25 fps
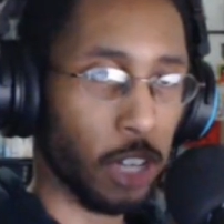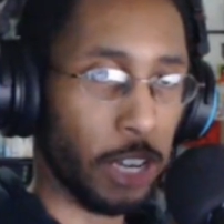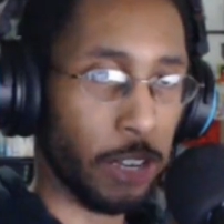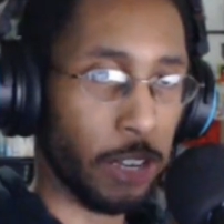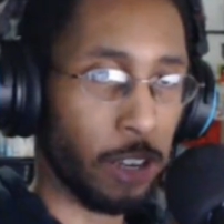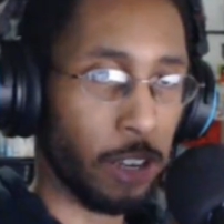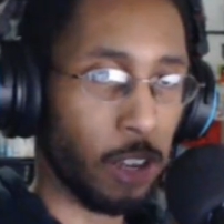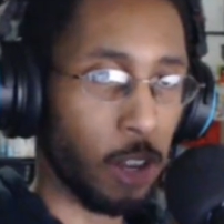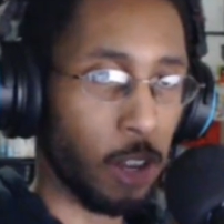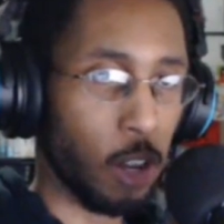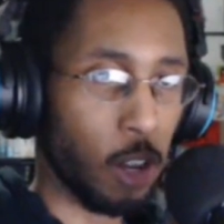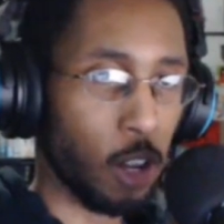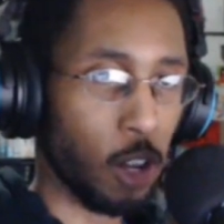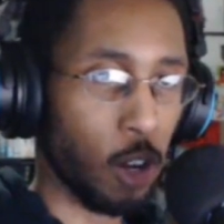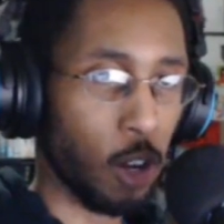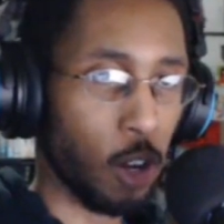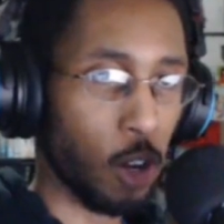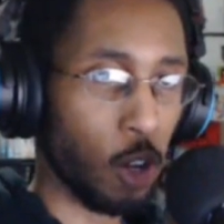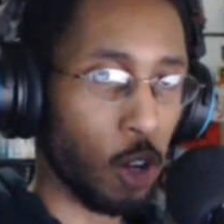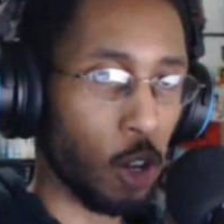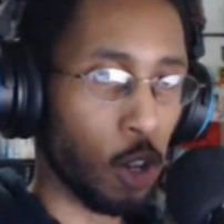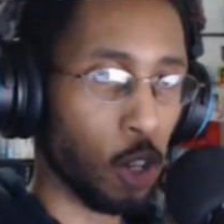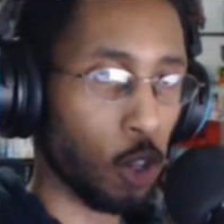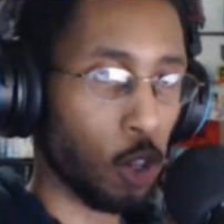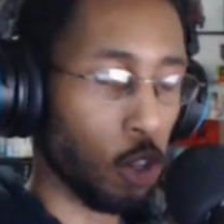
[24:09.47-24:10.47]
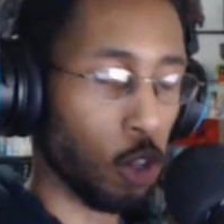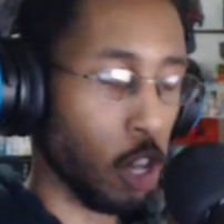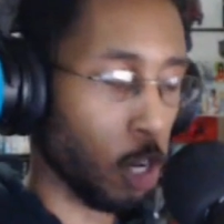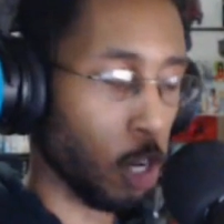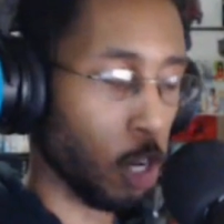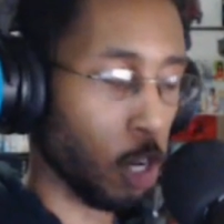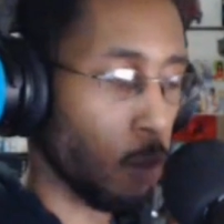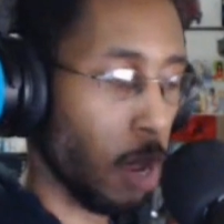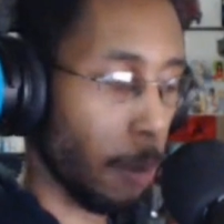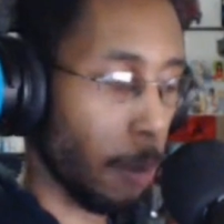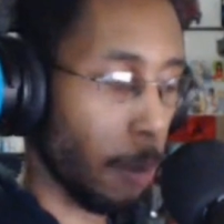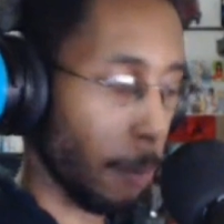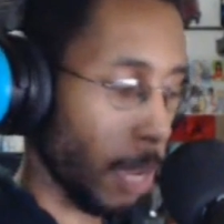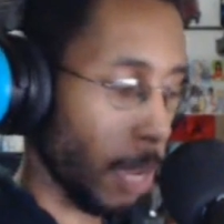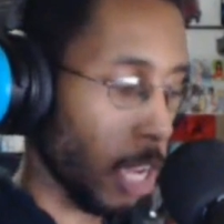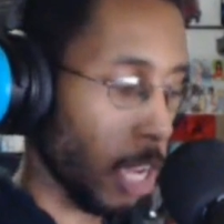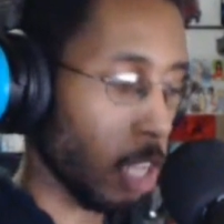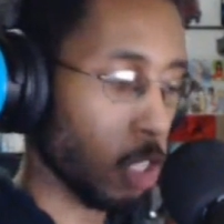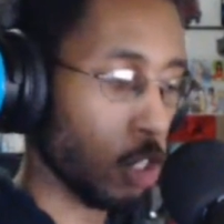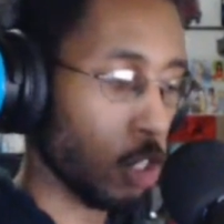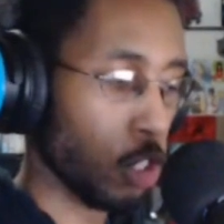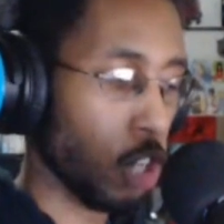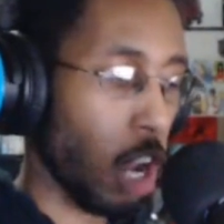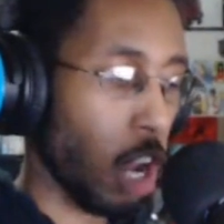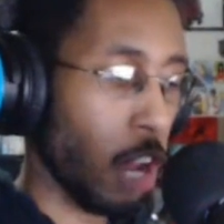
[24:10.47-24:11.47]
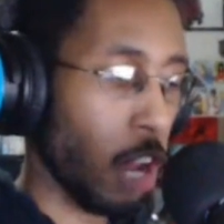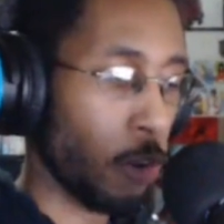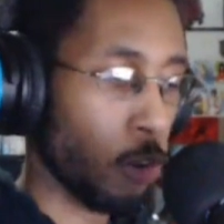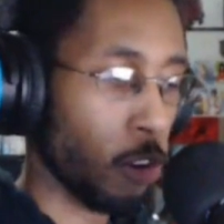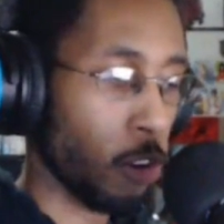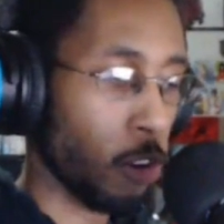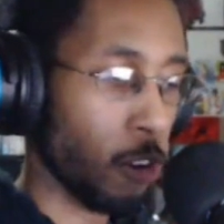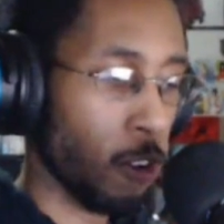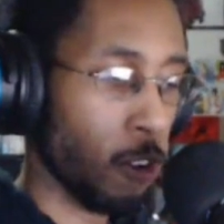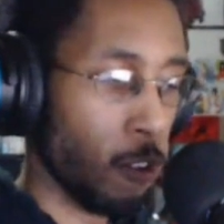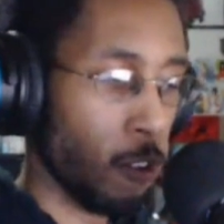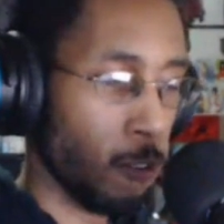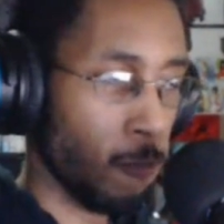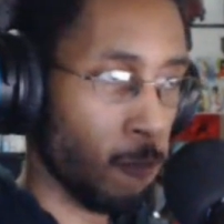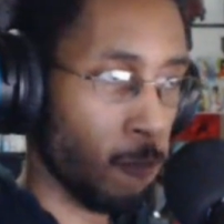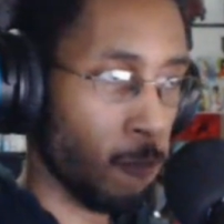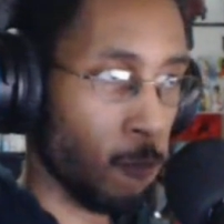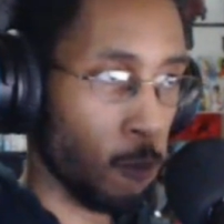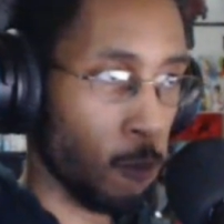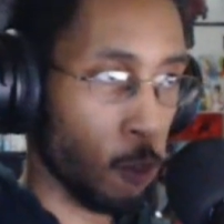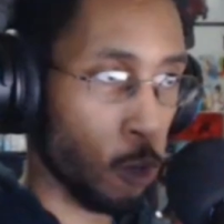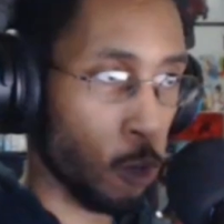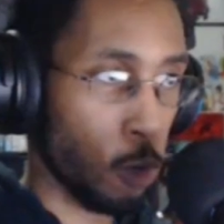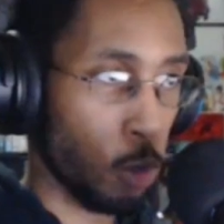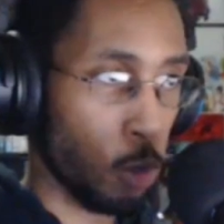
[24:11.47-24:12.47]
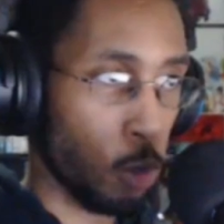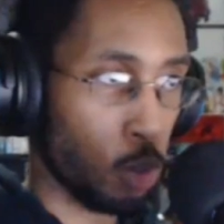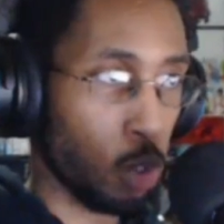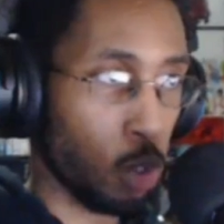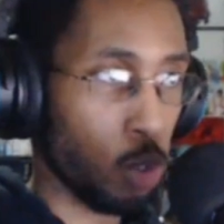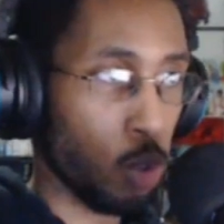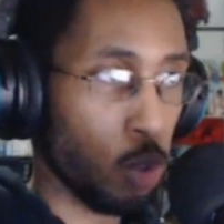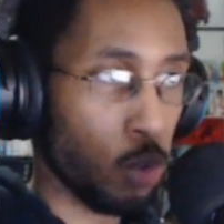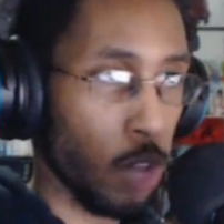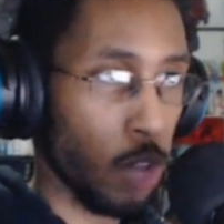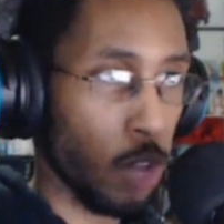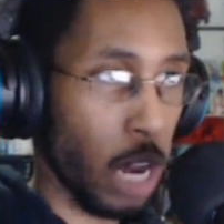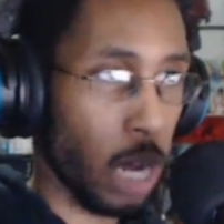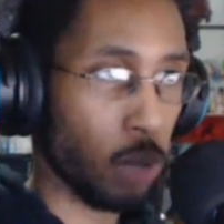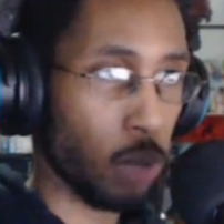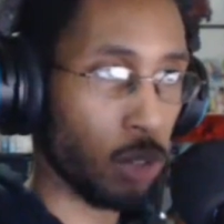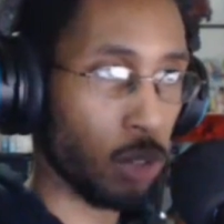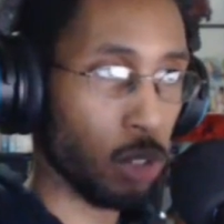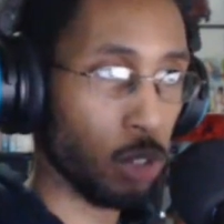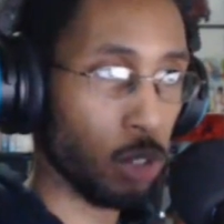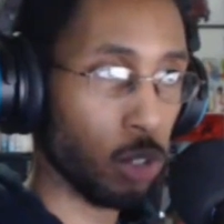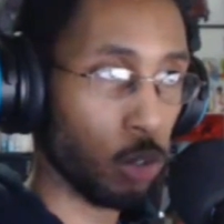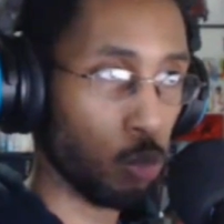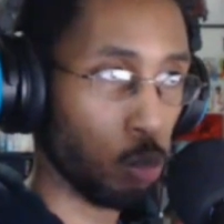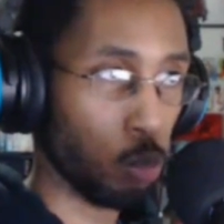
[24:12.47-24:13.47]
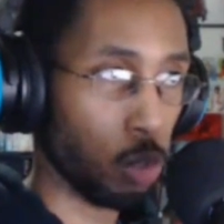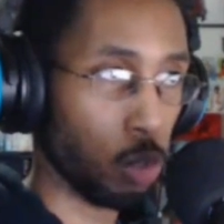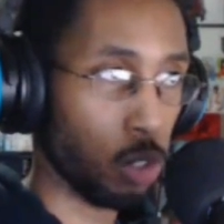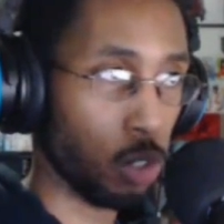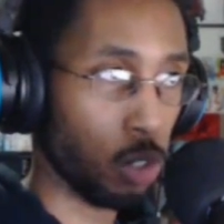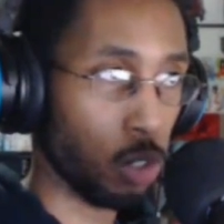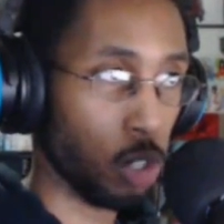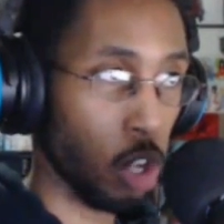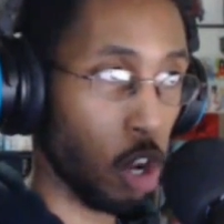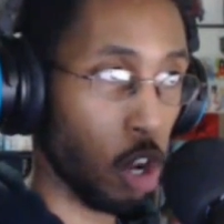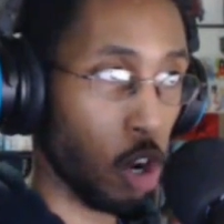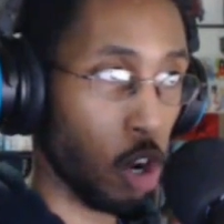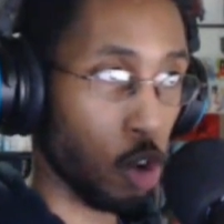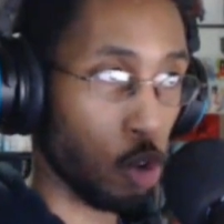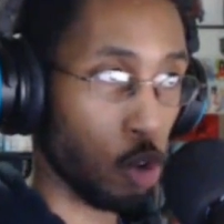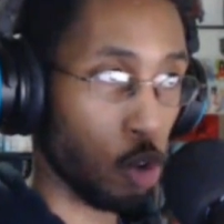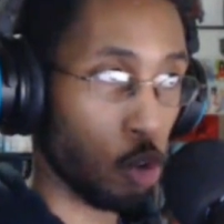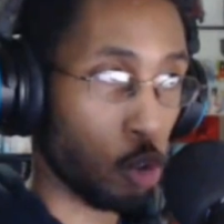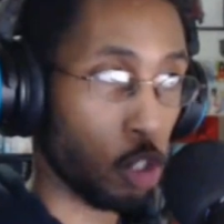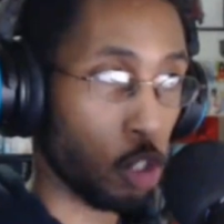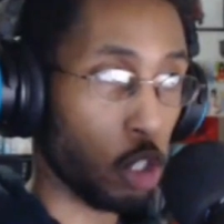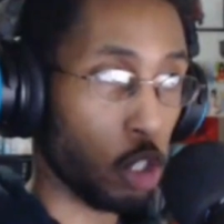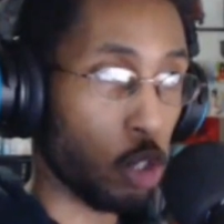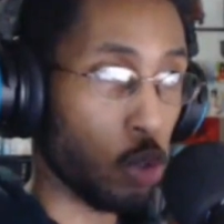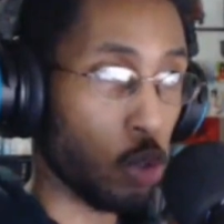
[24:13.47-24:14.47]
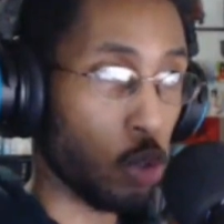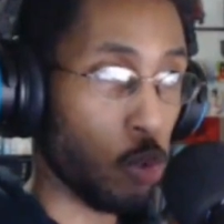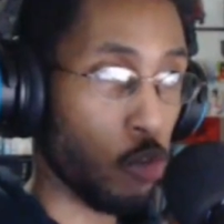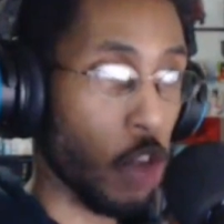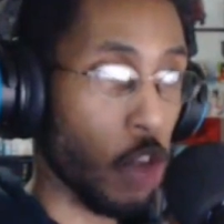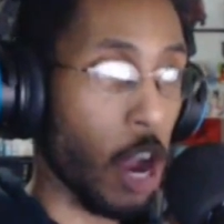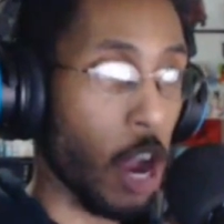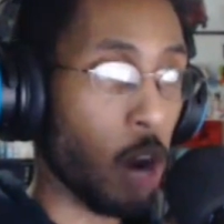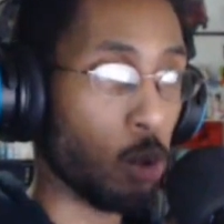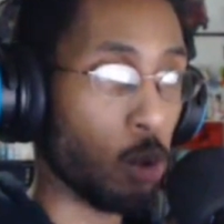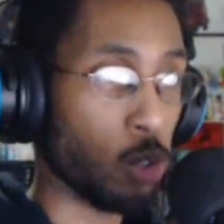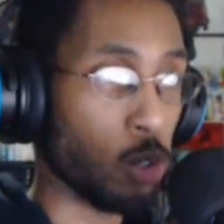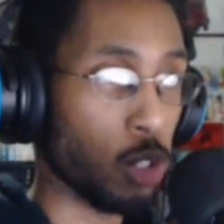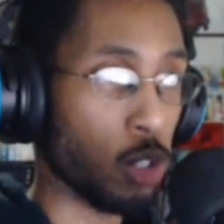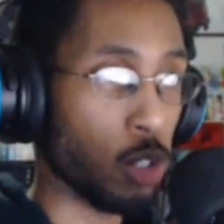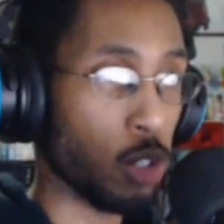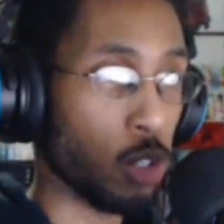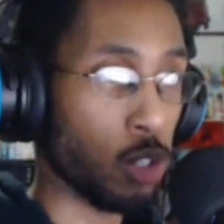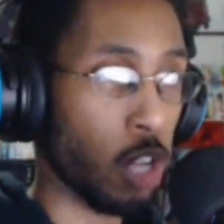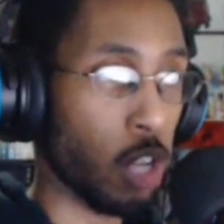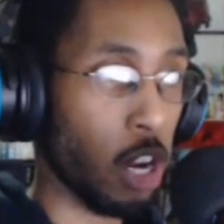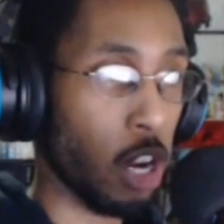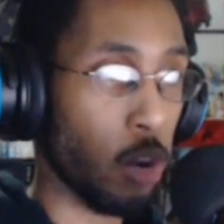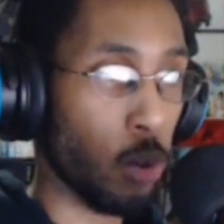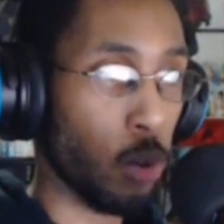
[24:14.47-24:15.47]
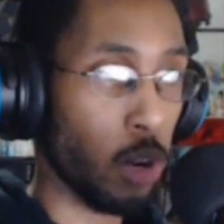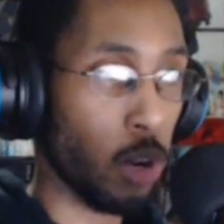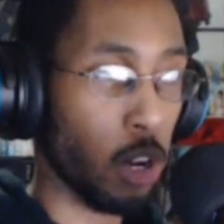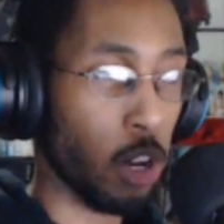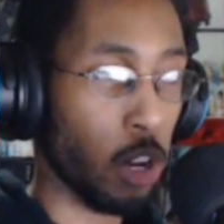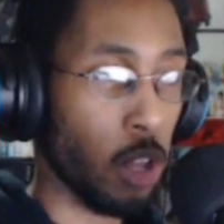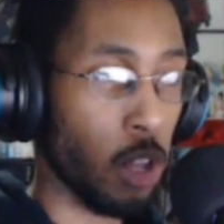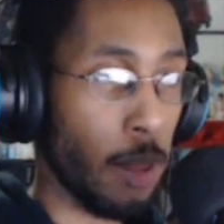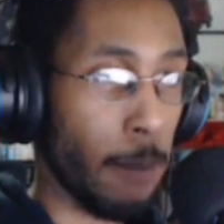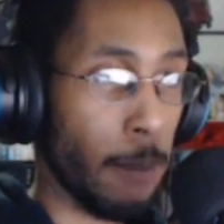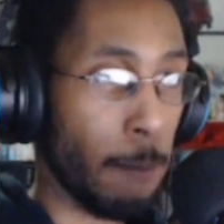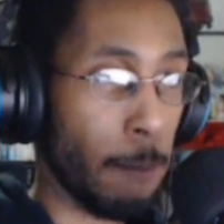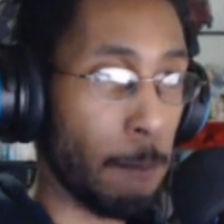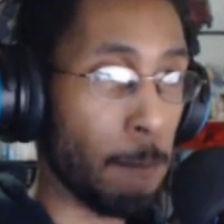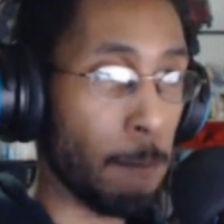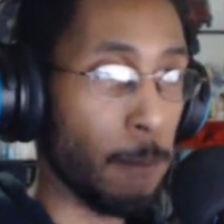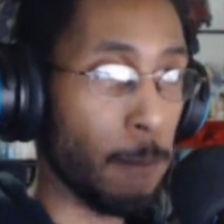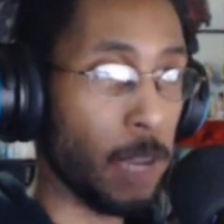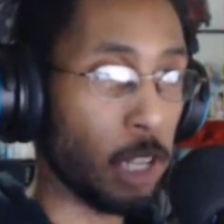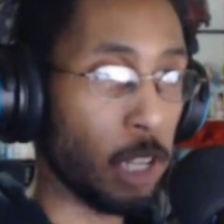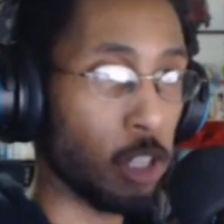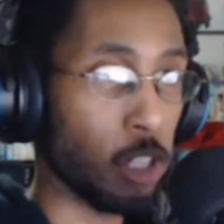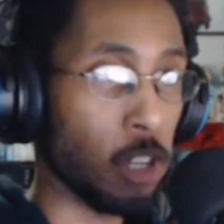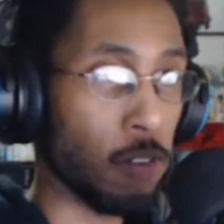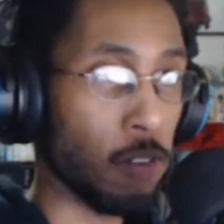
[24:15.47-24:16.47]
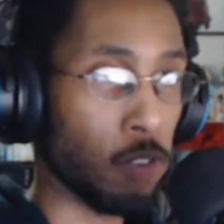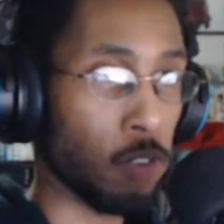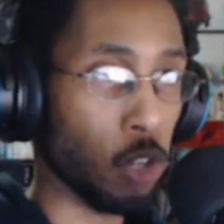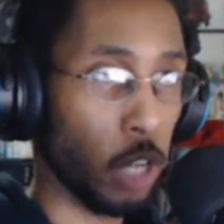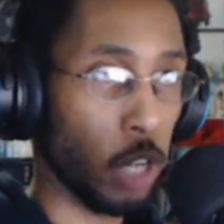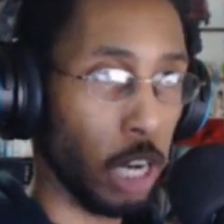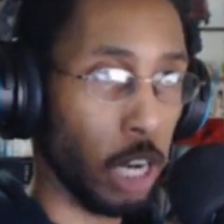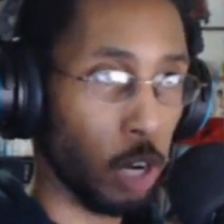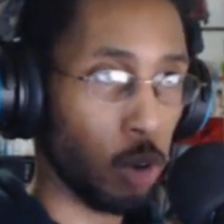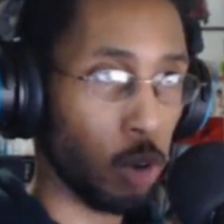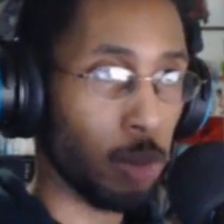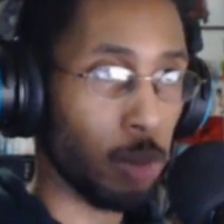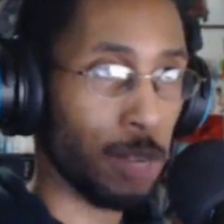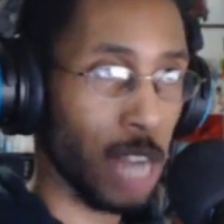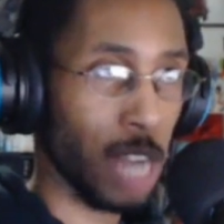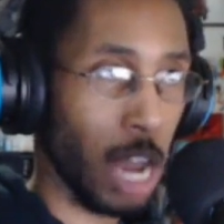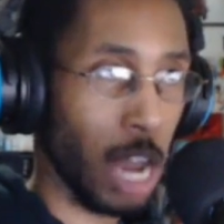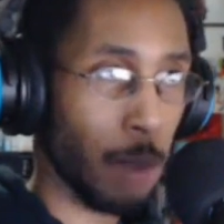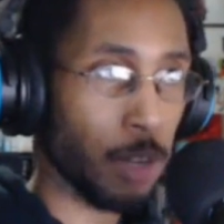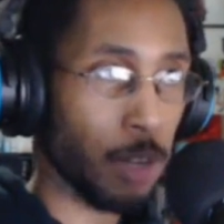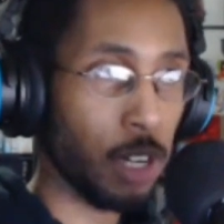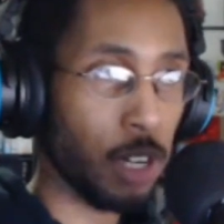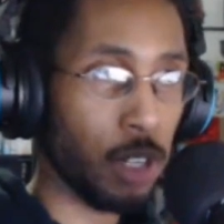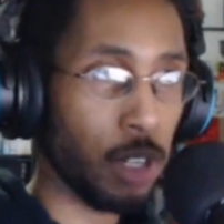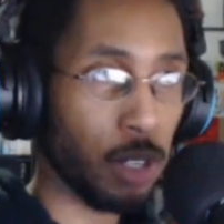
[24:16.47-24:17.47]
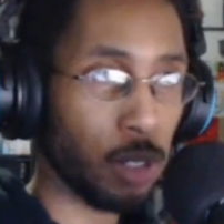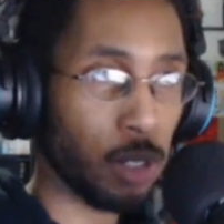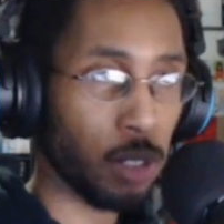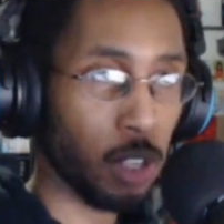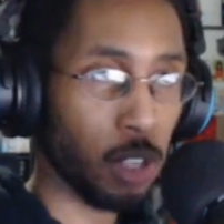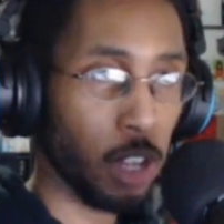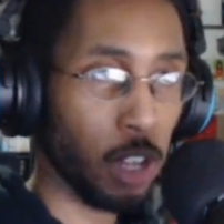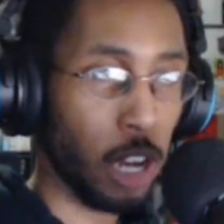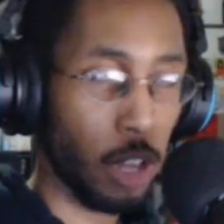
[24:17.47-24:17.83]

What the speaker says: like my pet genre for the early 2000s was early 2000s era mid-level harem comedies.